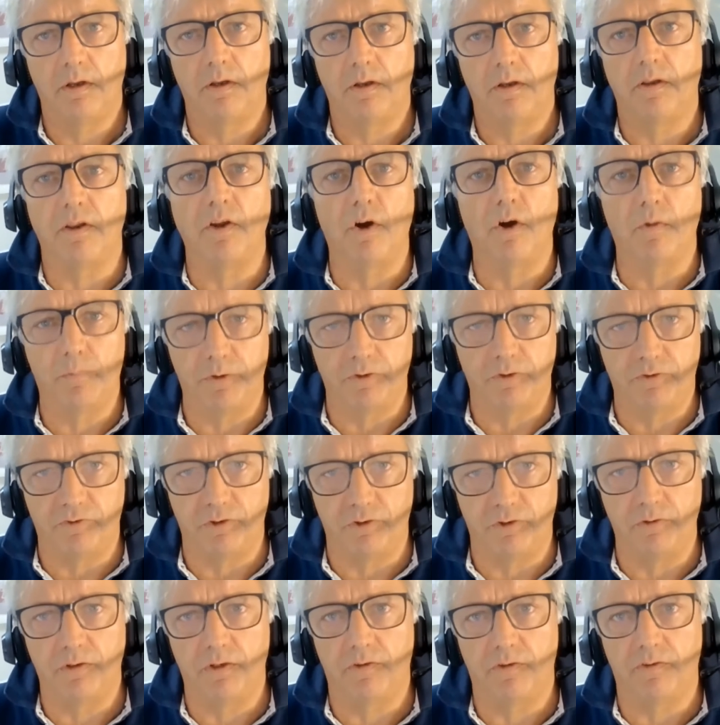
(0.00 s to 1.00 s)
The
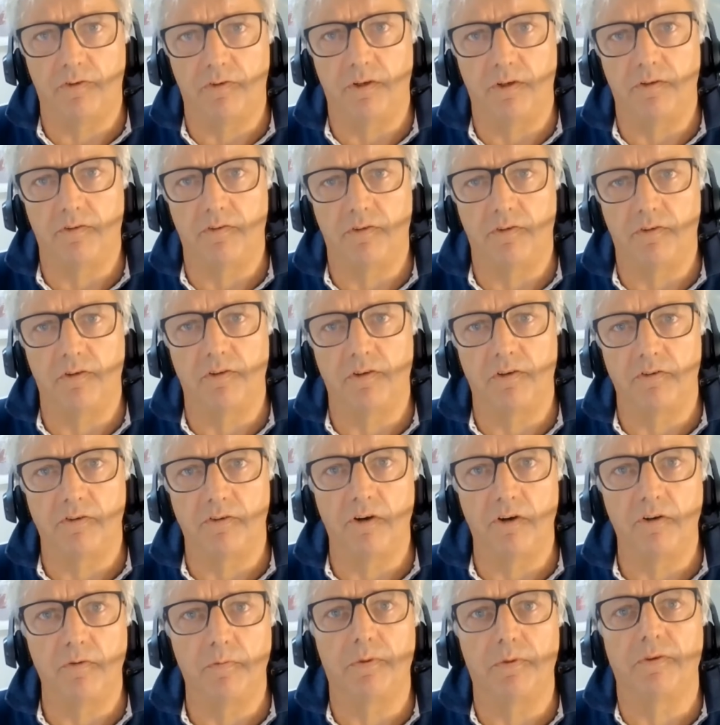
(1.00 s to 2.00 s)
opportunities that are
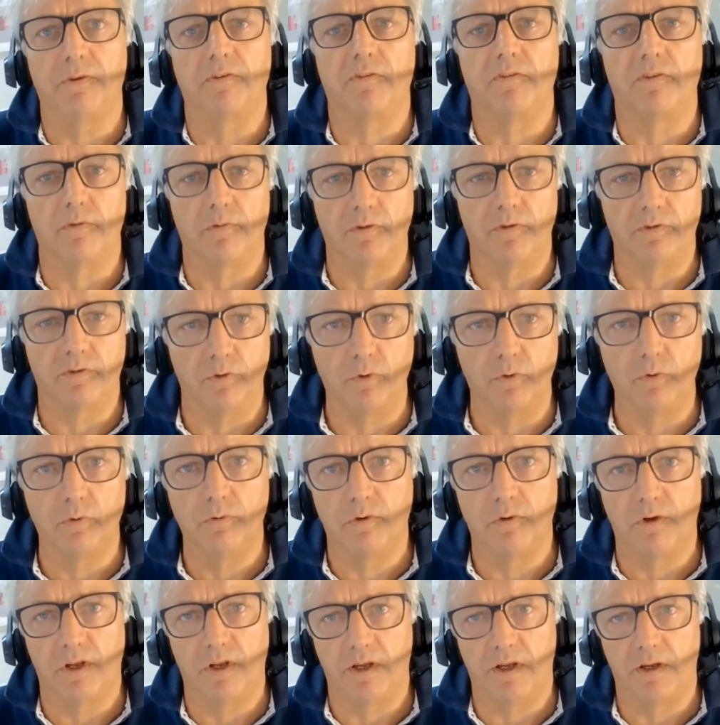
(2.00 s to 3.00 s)
open to us
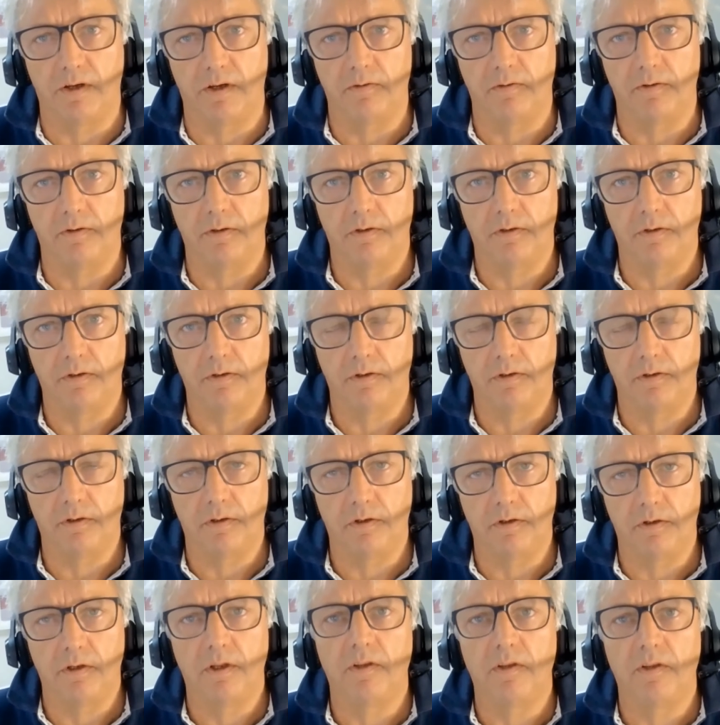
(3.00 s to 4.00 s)
all now
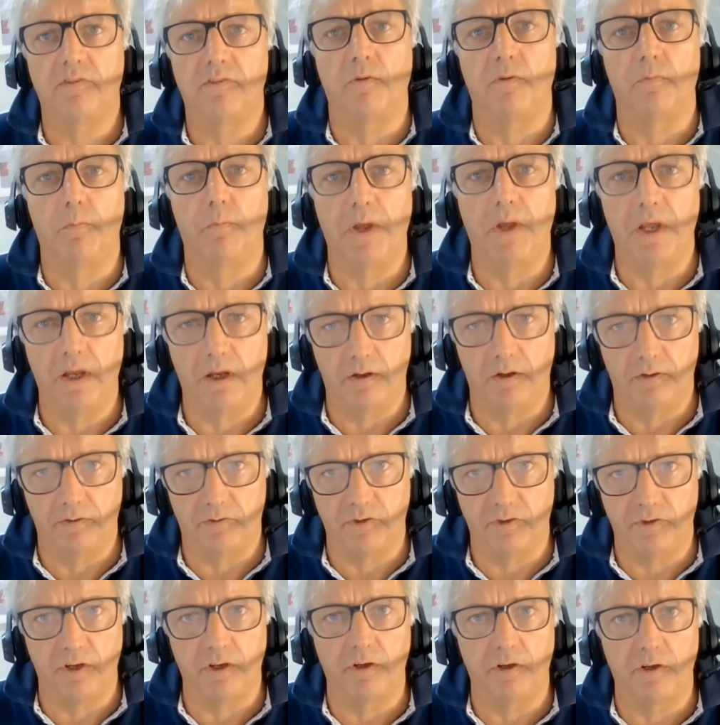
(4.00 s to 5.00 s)
to be
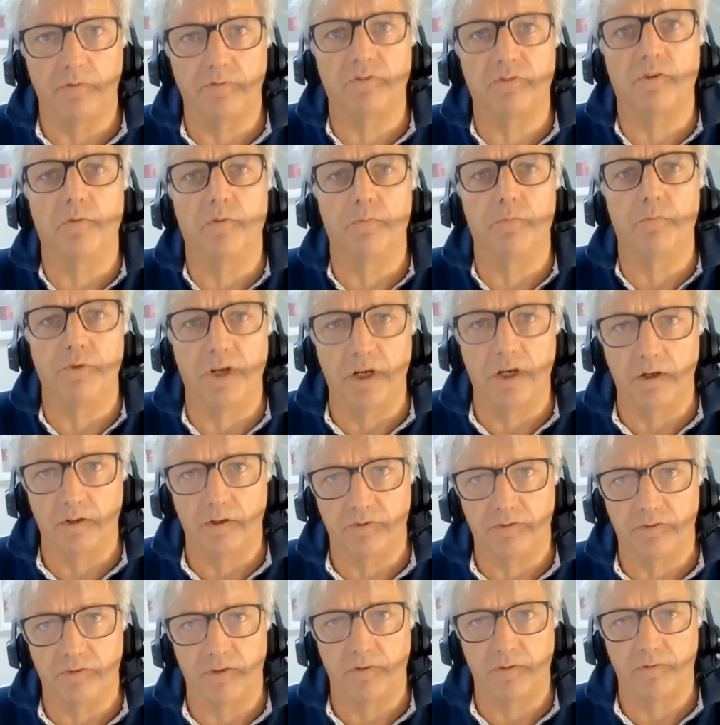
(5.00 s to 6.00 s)
ourselves, to bring
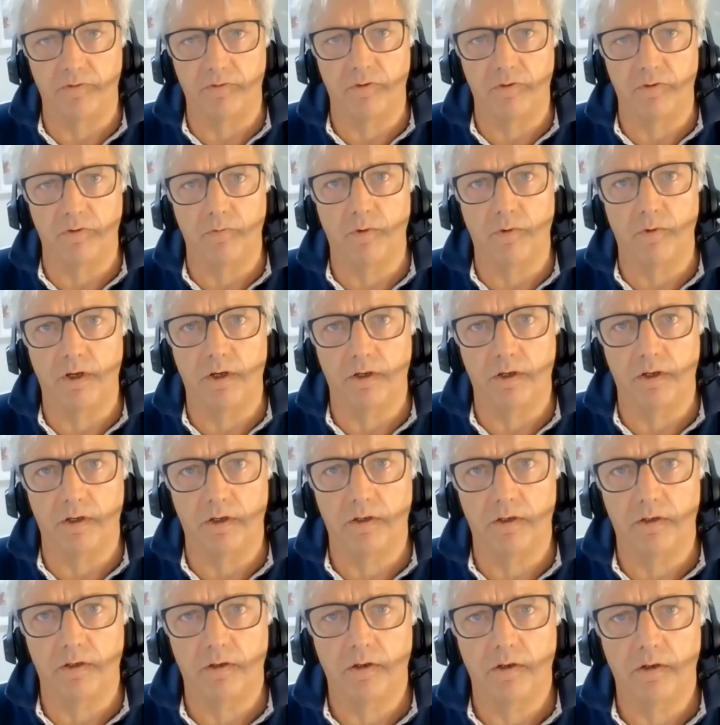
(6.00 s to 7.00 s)
ourselves to work.